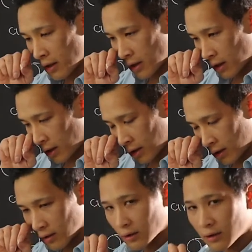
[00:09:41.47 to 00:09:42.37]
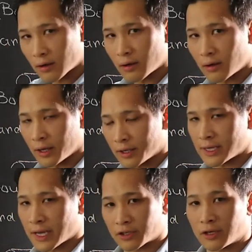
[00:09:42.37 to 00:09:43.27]
And it's
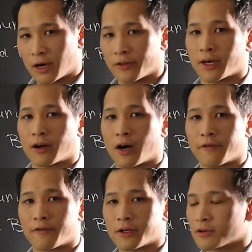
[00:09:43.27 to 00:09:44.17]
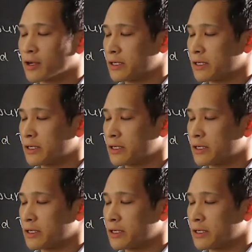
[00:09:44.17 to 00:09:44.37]
actually not that obvious, okay?